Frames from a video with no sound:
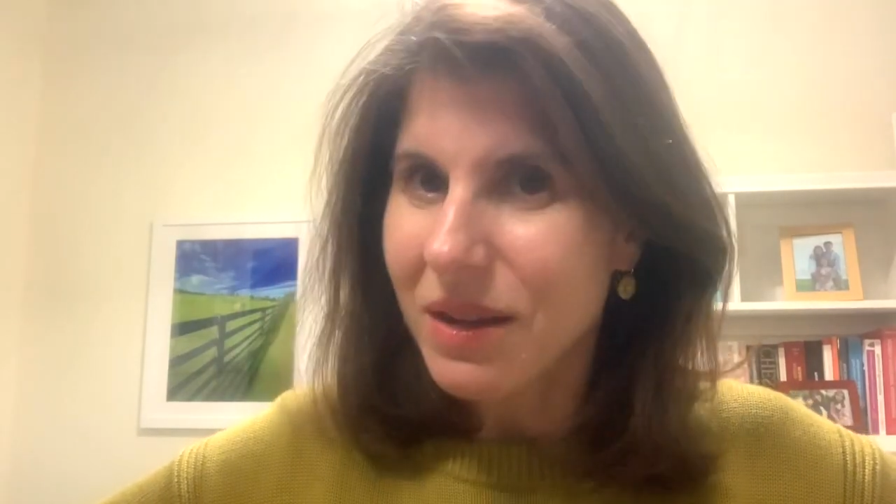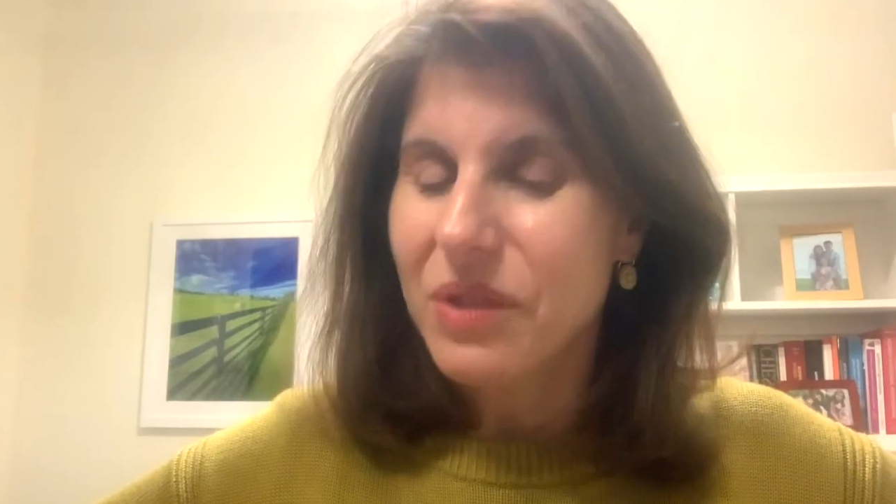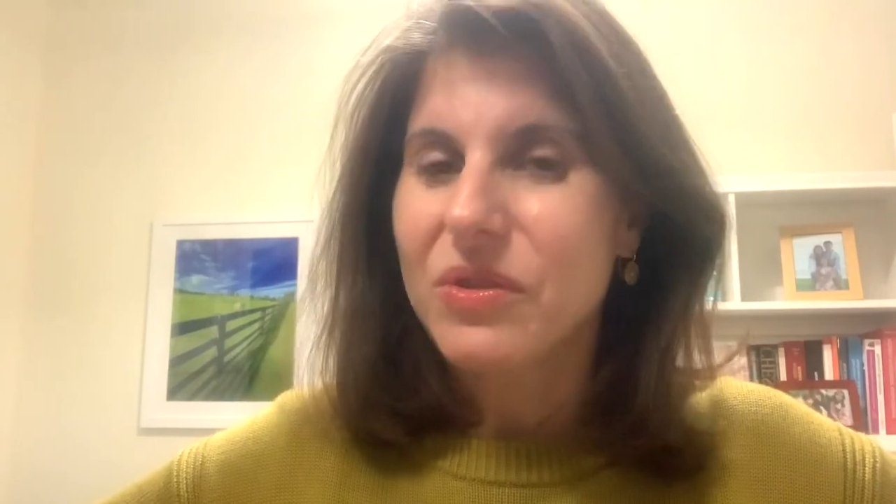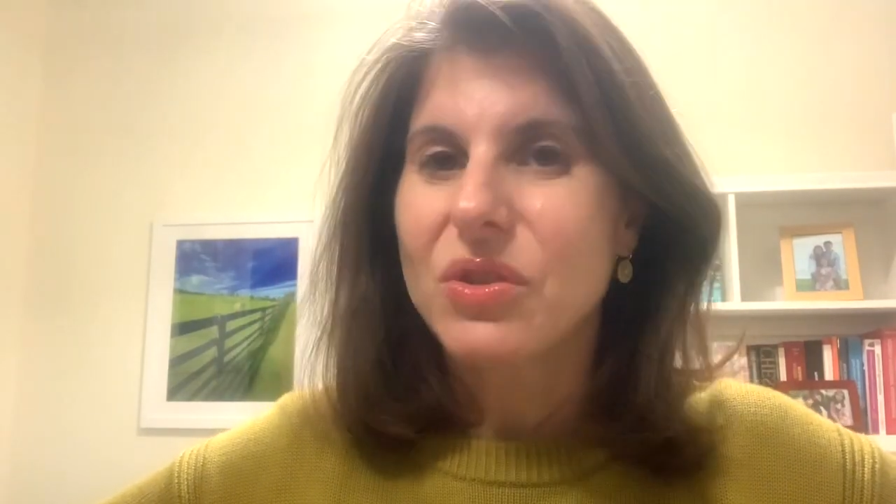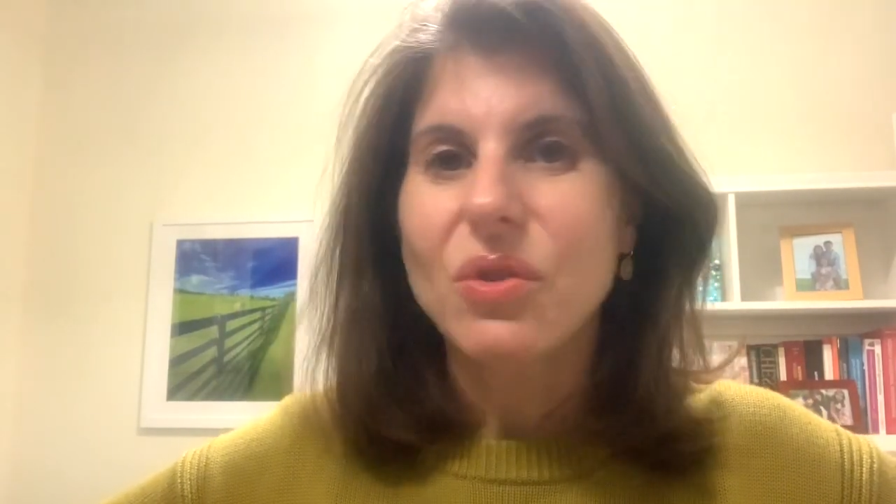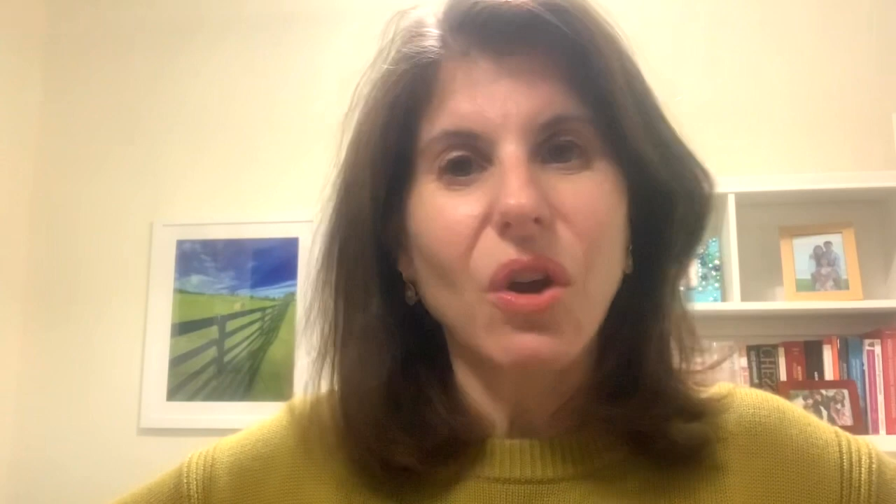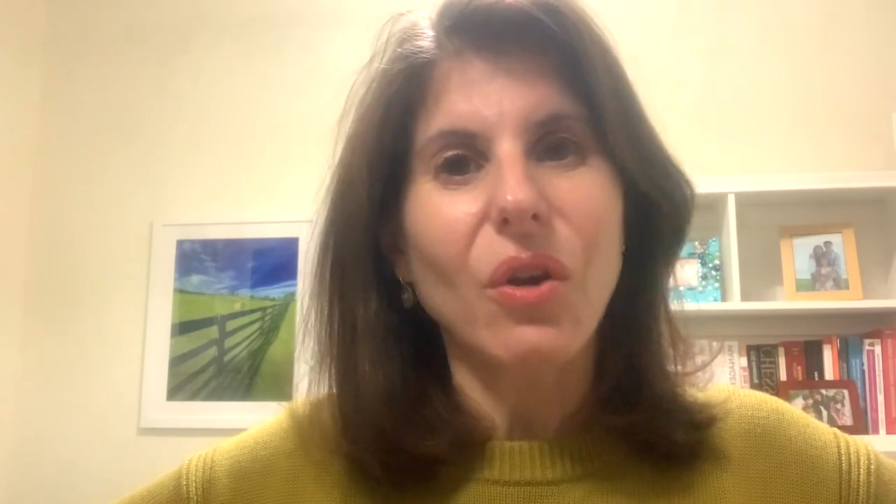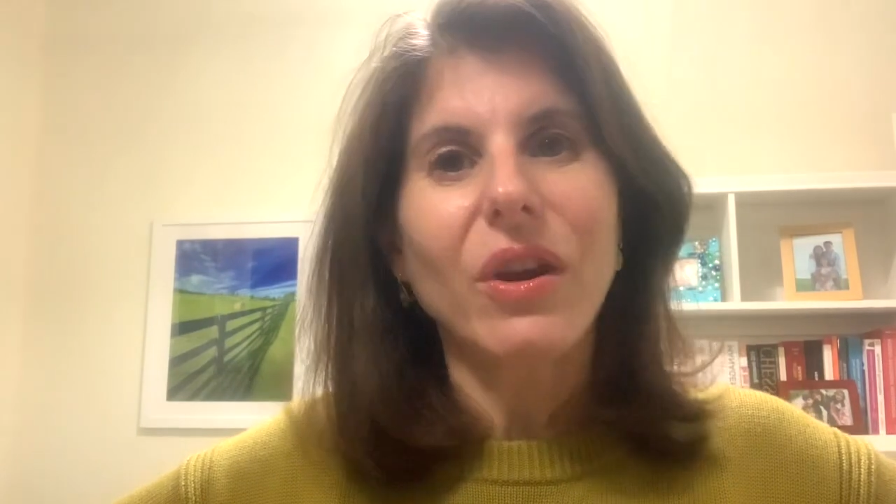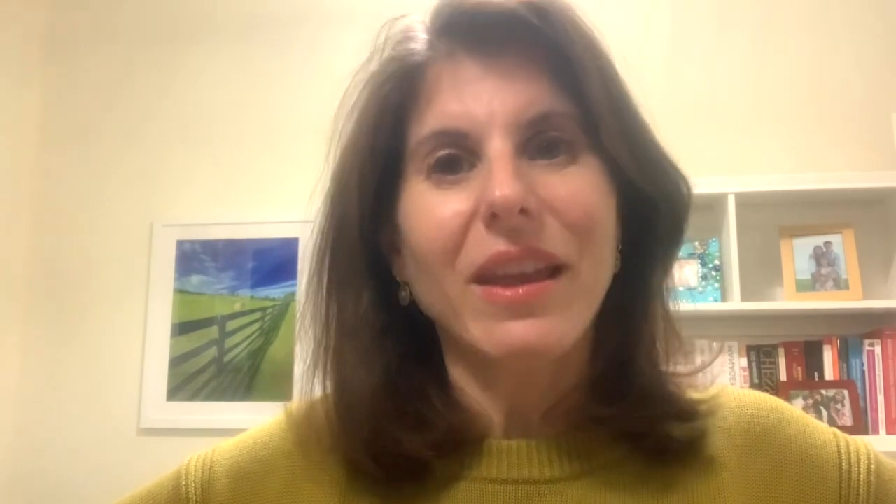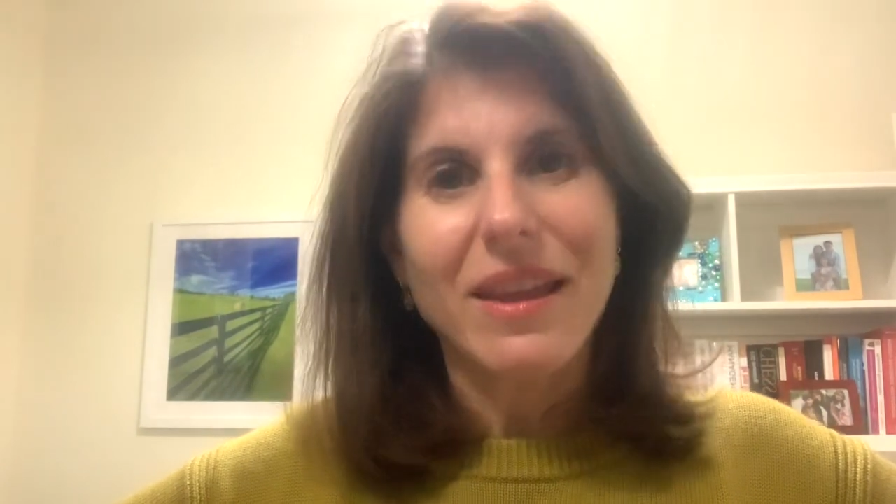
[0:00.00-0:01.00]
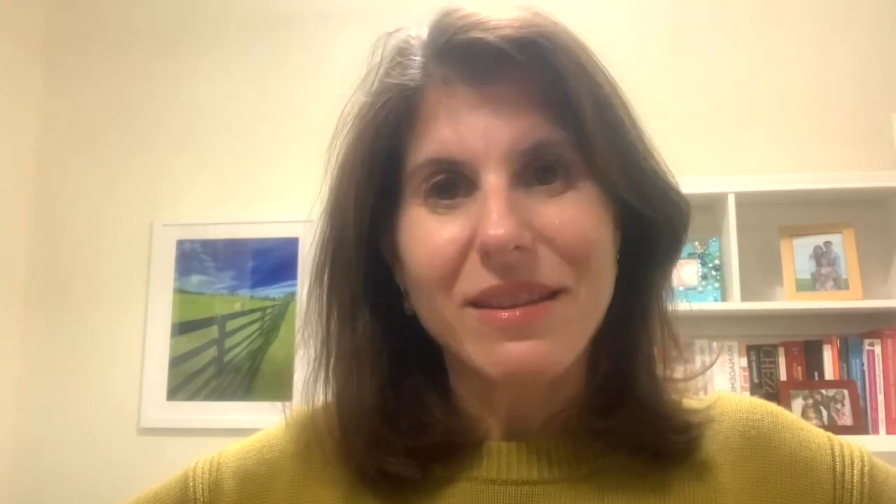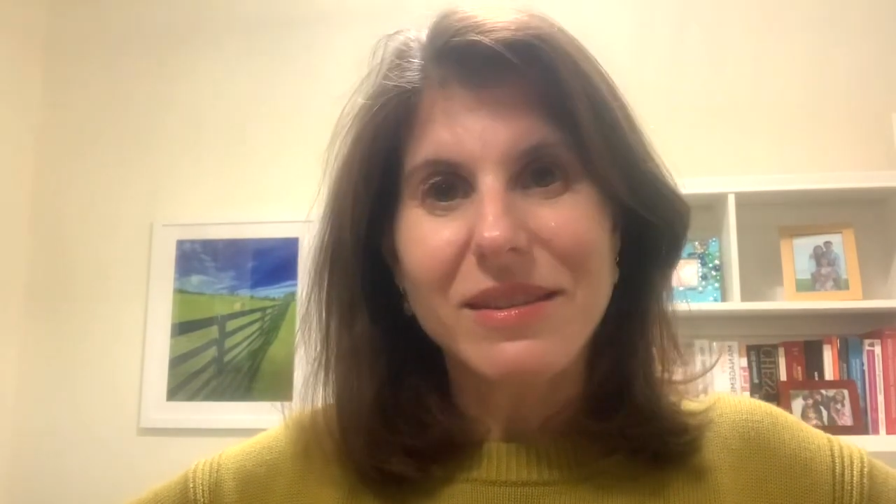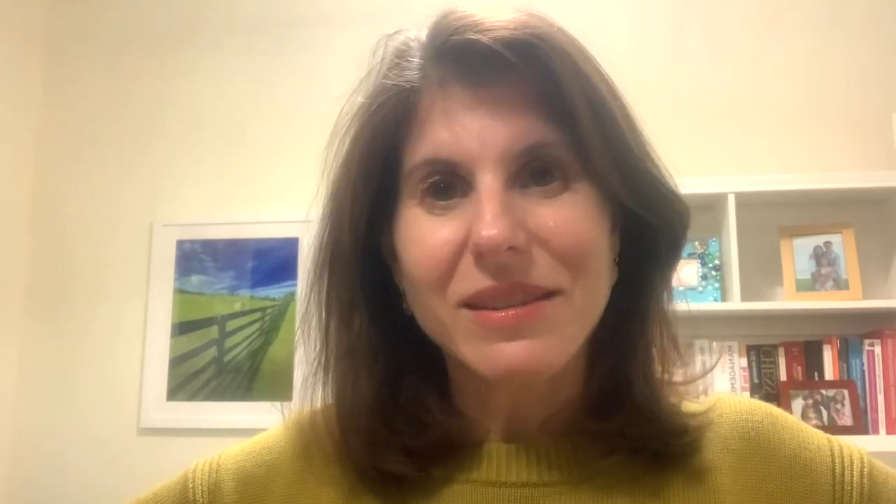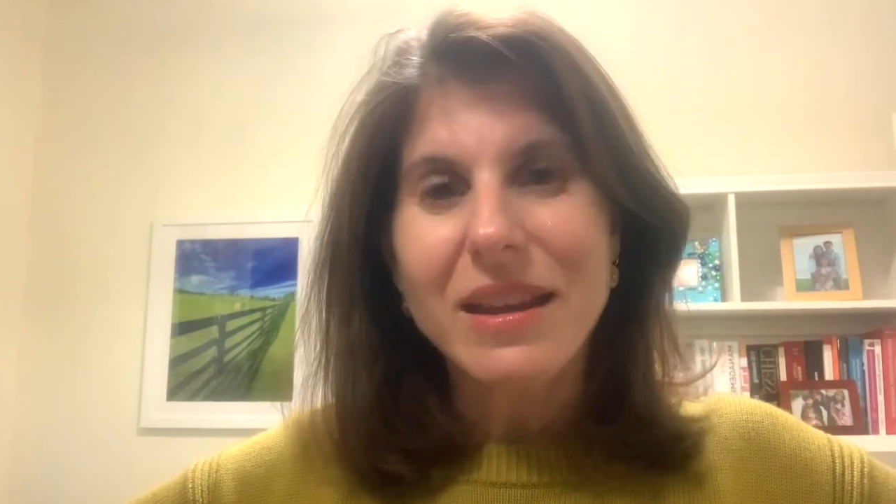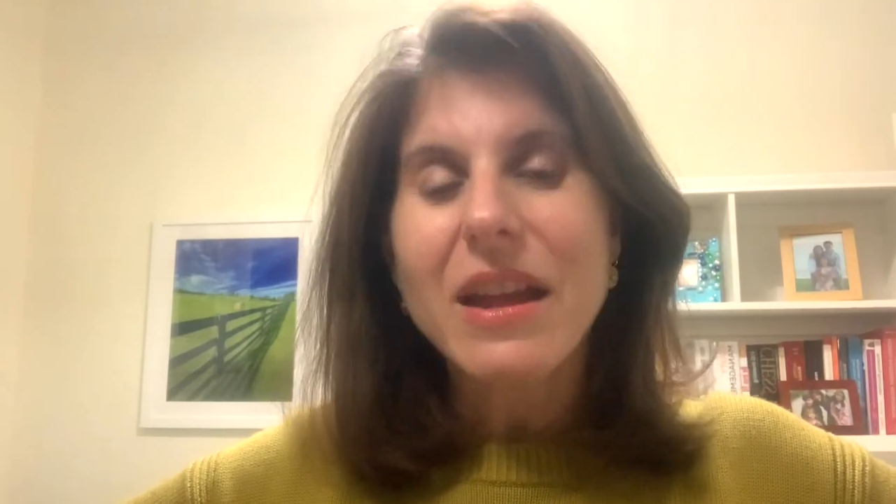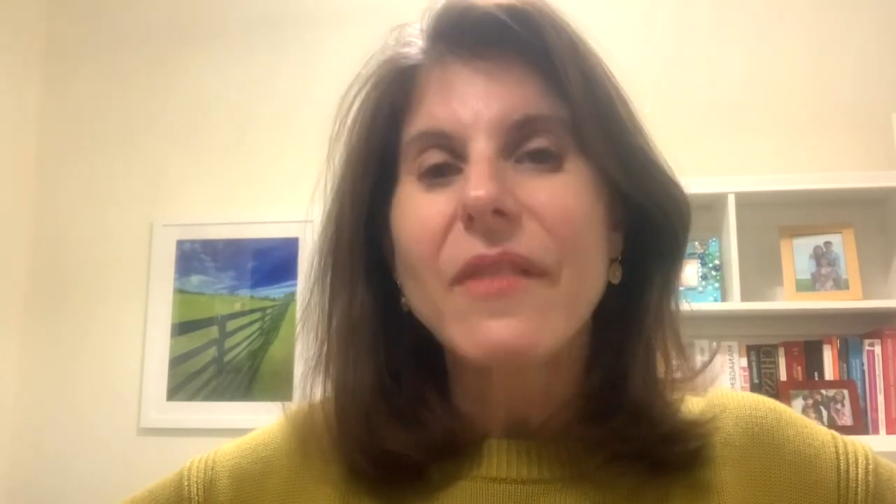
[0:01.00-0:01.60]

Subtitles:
of Sukkot is,